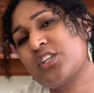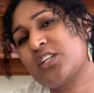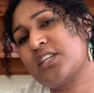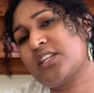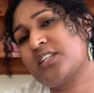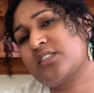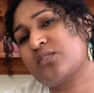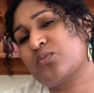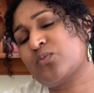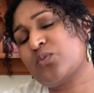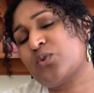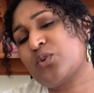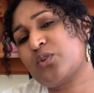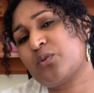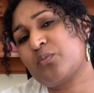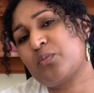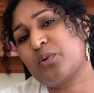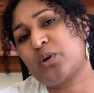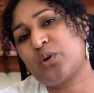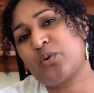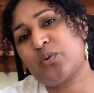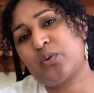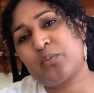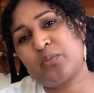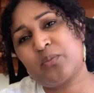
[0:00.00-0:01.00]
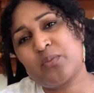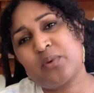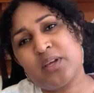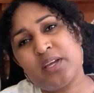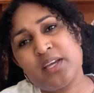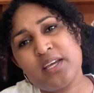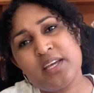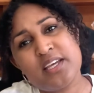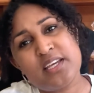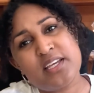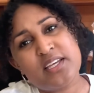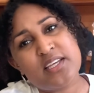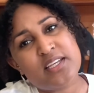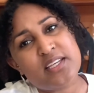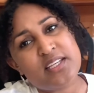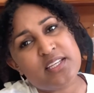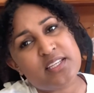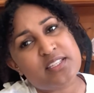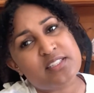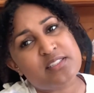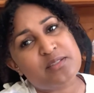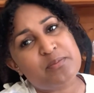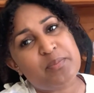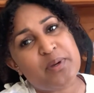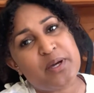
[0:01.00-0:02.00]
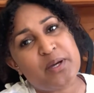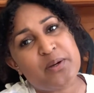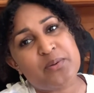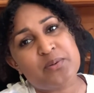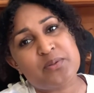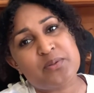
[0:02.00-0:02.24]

is and what the poem is about.